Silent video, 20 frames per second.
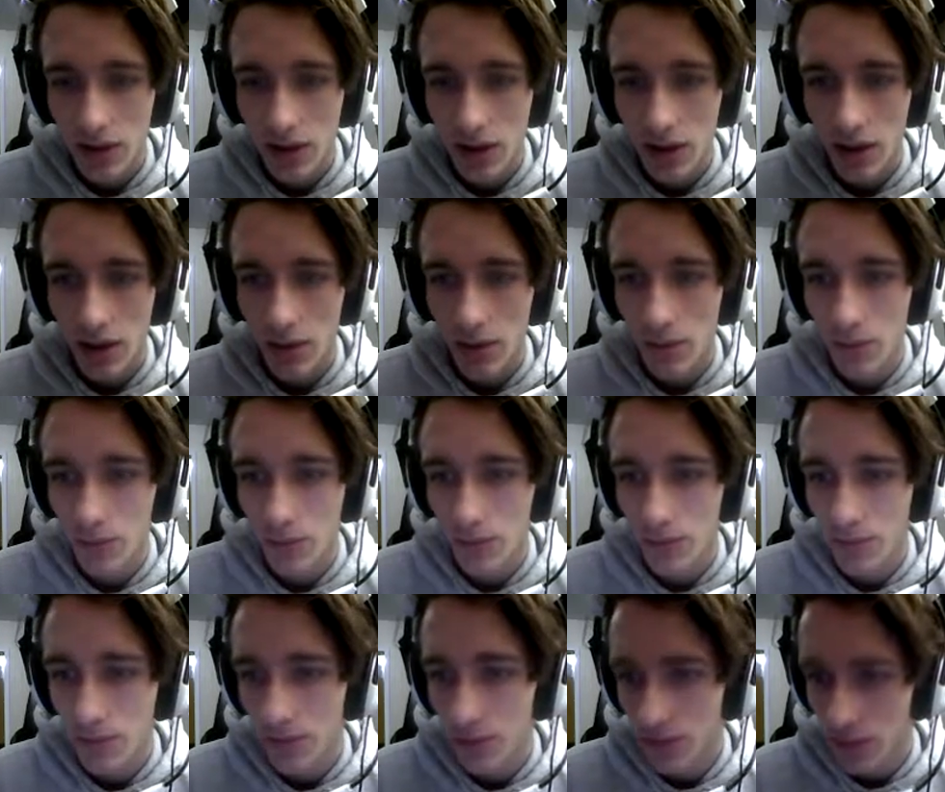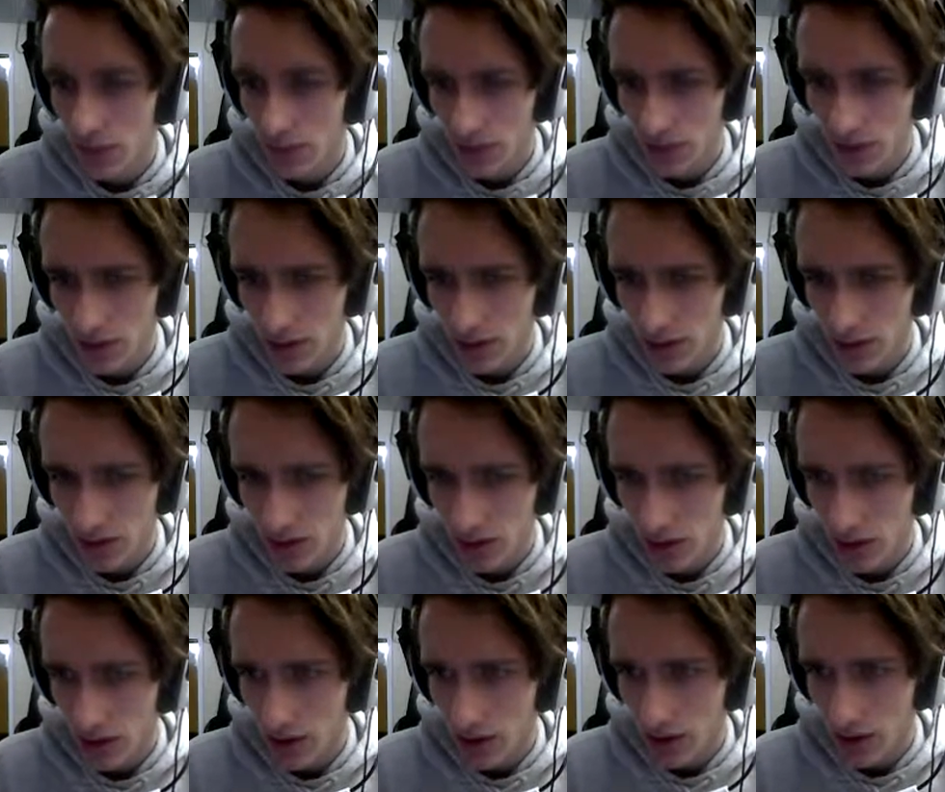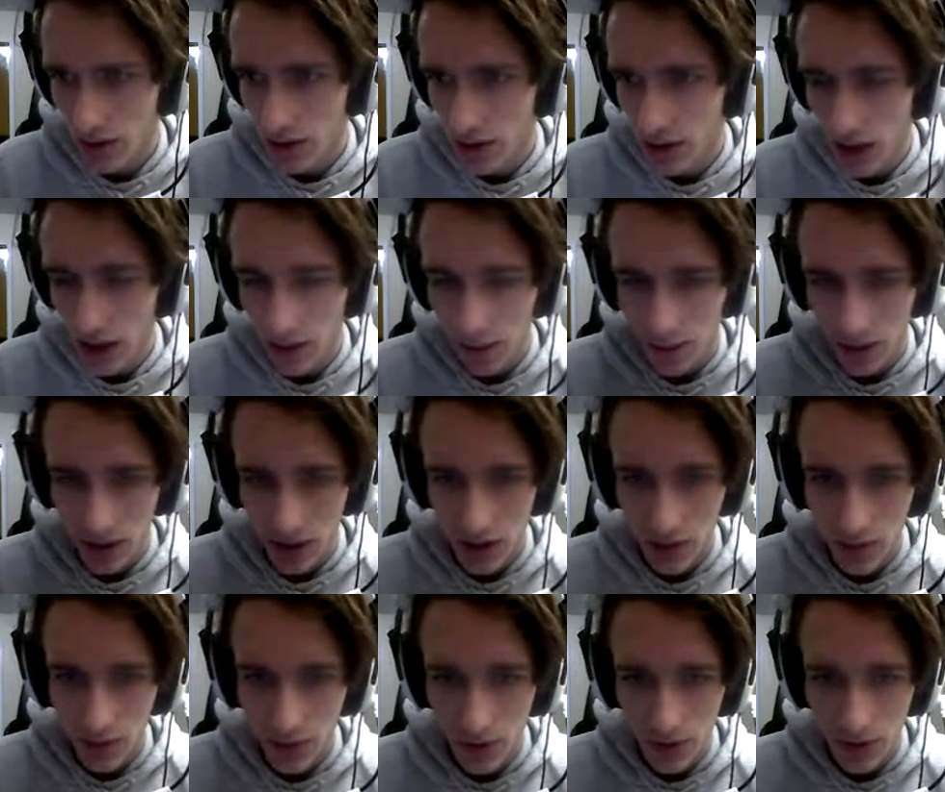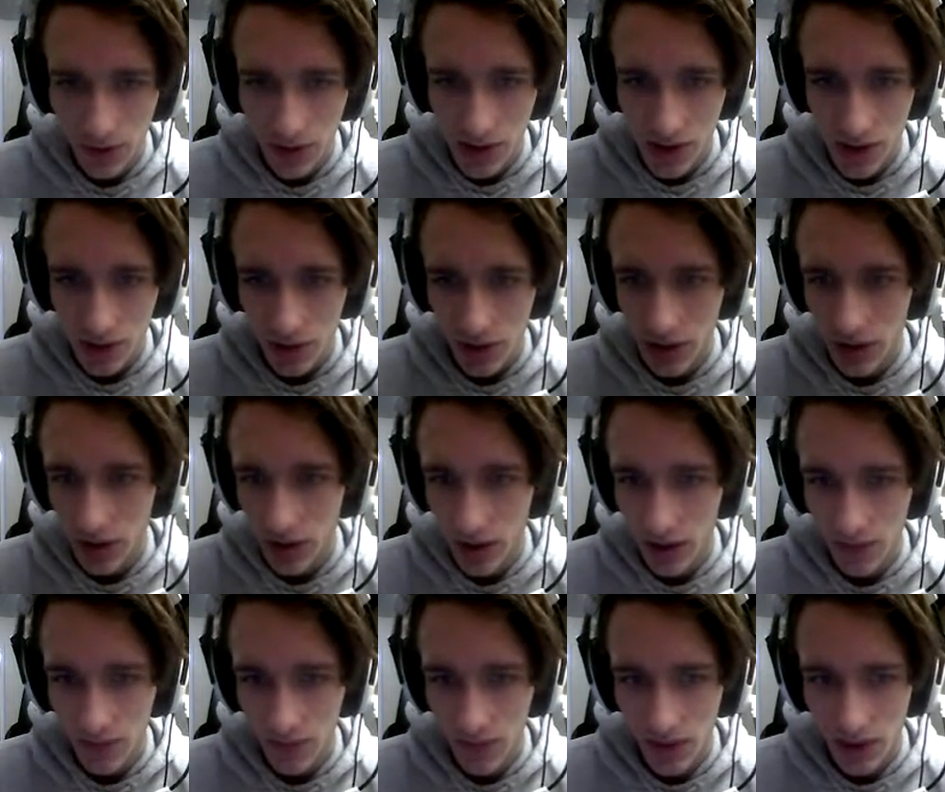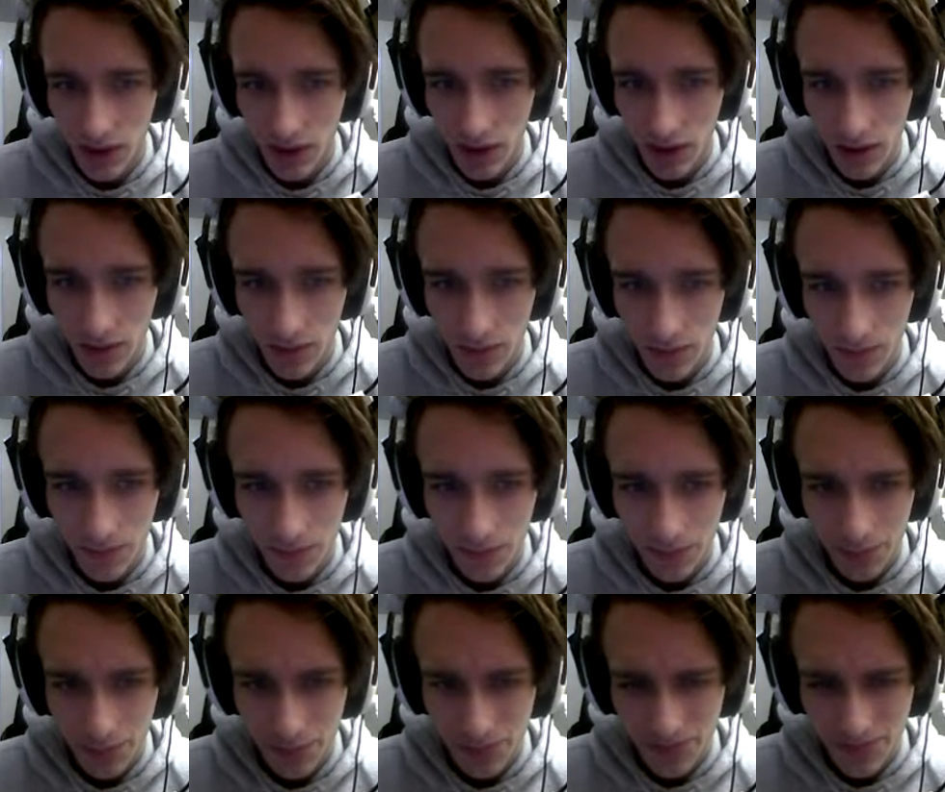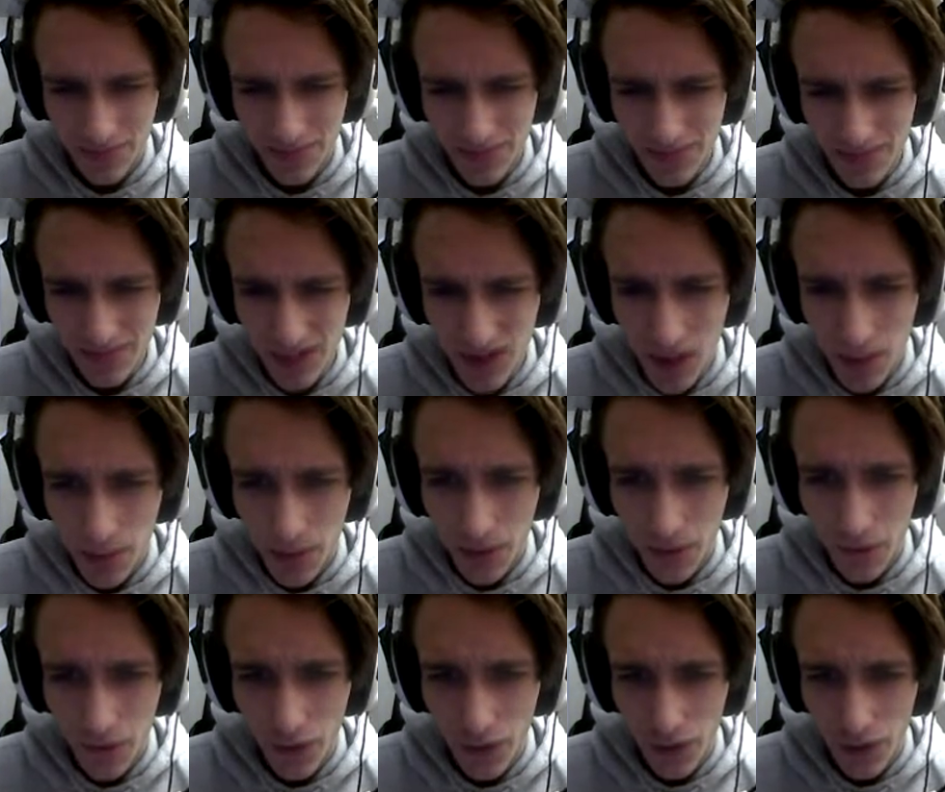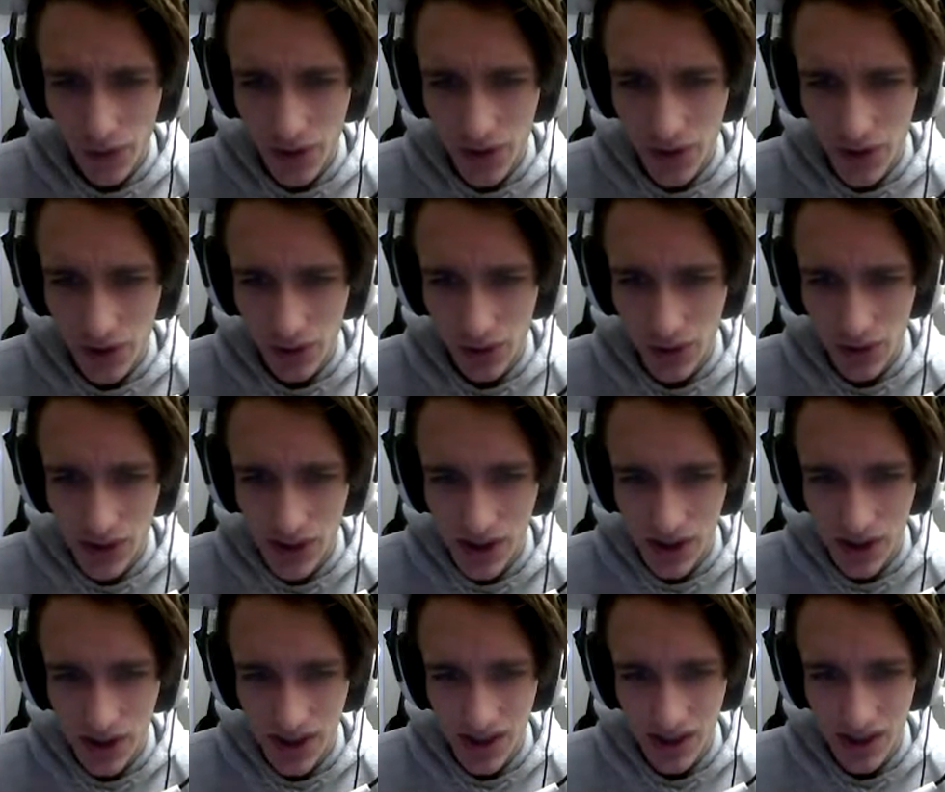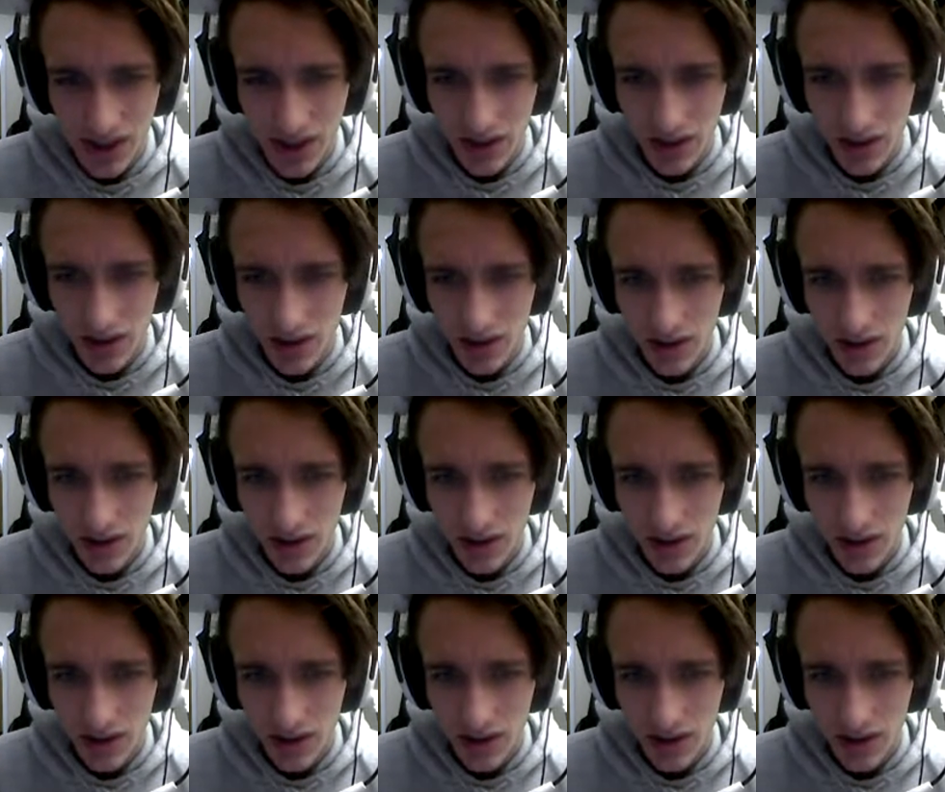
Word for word: Um, uh, yeah, I'm going to keep going this way. Yeah. Um, I'm gonna follow these glow sticks here.